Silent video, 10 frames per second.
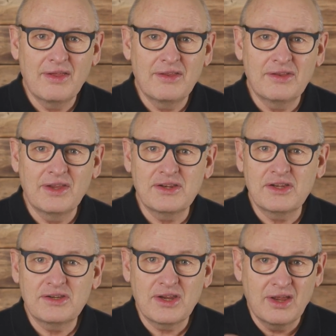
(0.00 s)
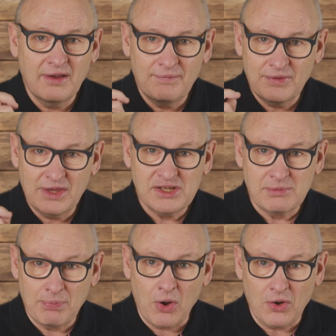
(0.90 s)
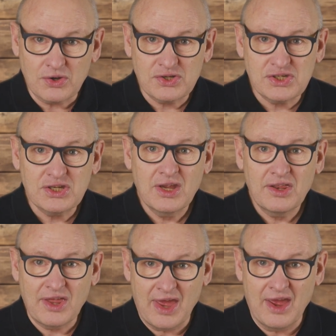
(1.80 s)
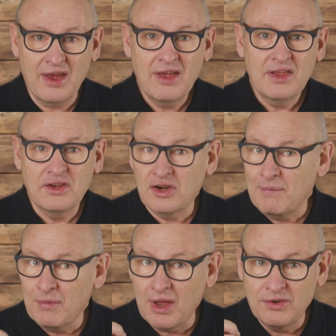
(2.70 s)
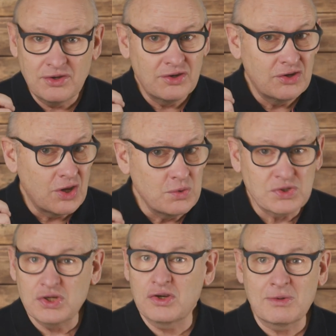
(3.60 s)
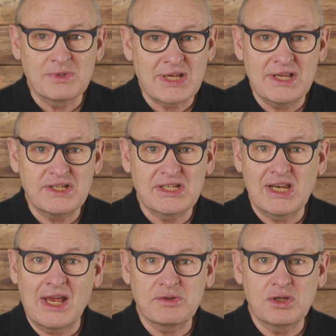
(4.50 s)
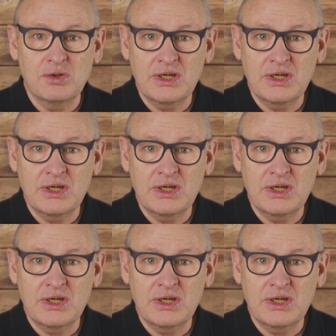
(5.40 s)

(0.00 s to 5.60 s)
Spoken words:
there's a box there that I'm under no circumstances allowed to look